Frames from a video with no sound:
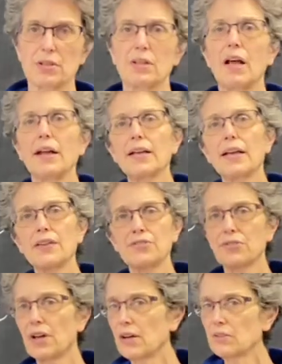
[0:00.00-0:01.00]
And a lot of cats
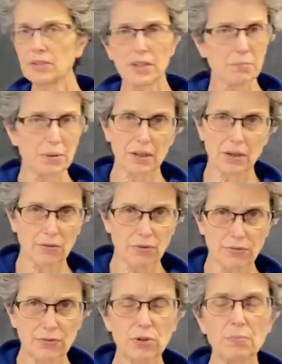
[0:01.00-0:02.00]
are not only competing over
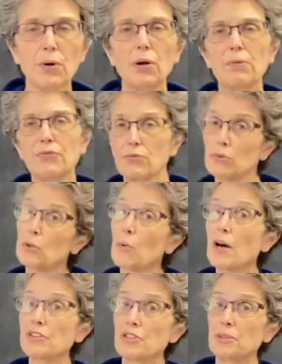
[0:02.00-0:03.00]
the food bowl, but if you really
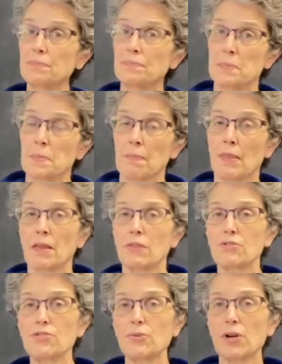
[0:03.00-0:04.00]
watch them,
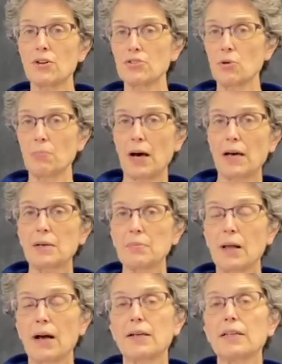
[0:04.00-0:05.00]
they're doing also body
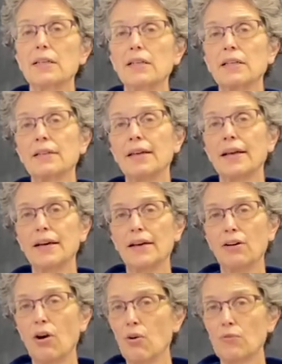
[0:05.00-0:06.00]
blocking
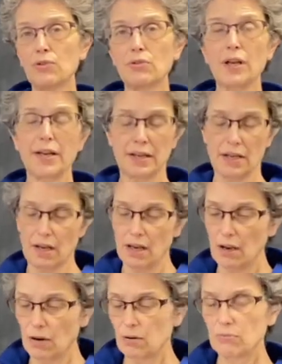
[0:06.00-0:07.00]
and over, like,
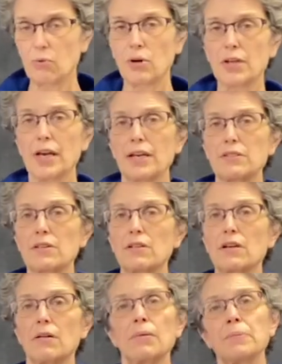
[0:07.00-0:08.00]
one cat's
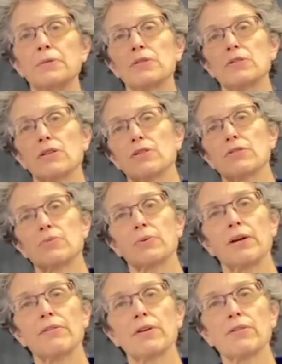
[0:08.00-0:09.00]
going to come up the stairs and
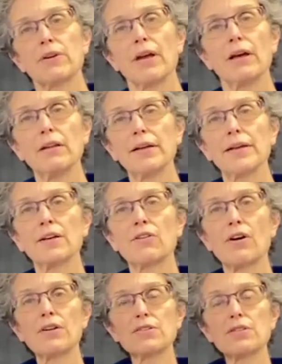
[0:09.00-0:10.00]
we have the other cat laying
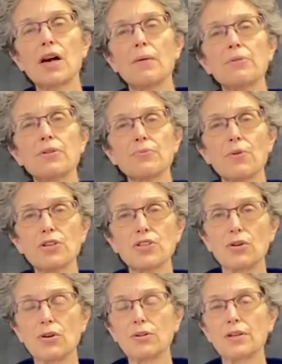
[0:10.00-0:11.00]
across the top of the
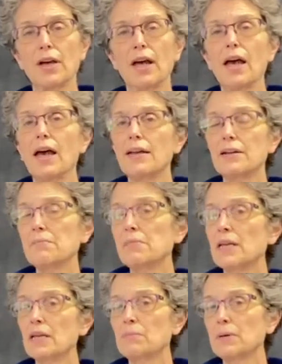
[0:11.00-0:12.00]
threshold. And it
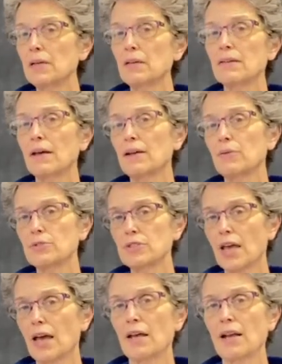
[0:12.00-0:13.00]
may be that it was
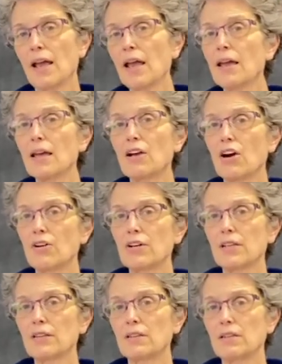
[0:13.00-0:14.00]
cat A
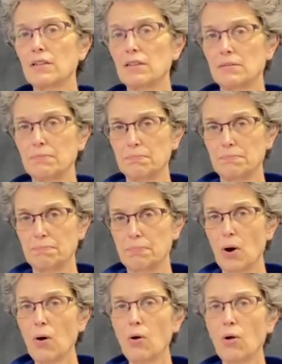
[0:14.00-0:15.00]
guarding the
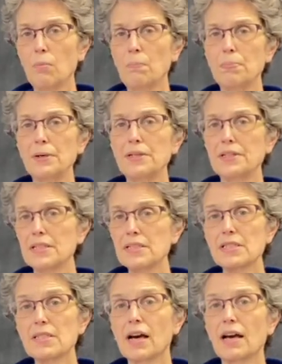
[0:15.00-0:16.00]
bowl, but
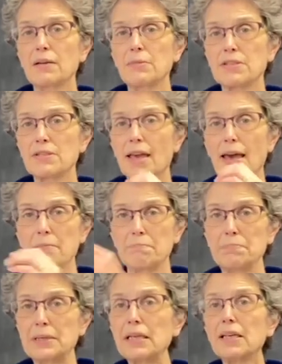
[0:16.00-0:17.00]
this time it's cat
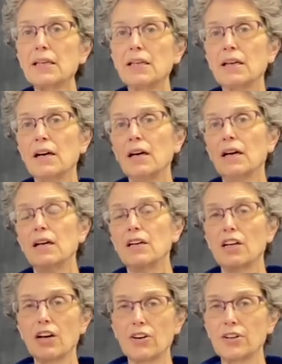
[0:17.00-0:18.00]
B
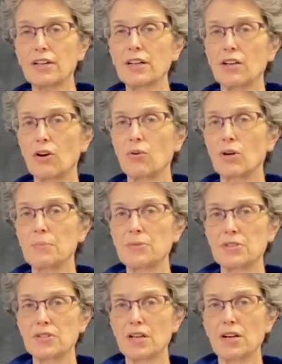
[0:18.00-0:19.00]
guarding going up the
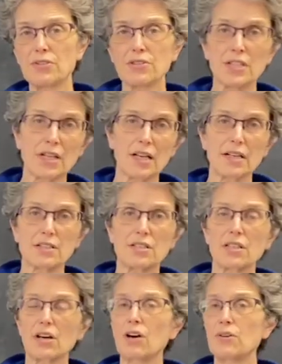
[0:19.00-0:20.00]
stairs to get into
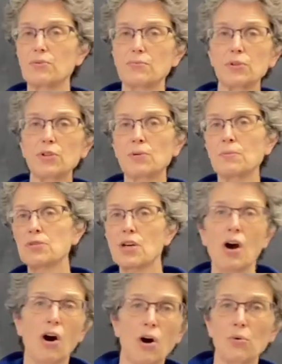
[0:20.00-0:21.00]
the other rooms
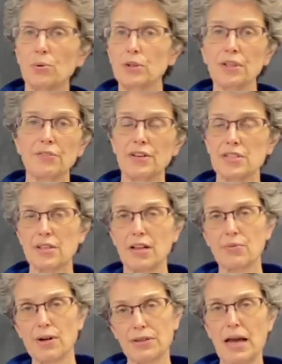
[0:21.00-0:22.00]
or really investigate
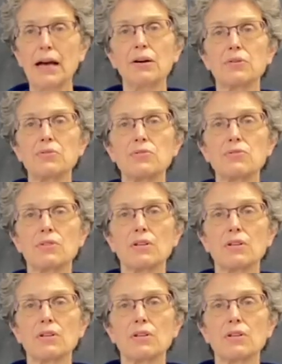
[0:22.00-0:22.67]
around the house.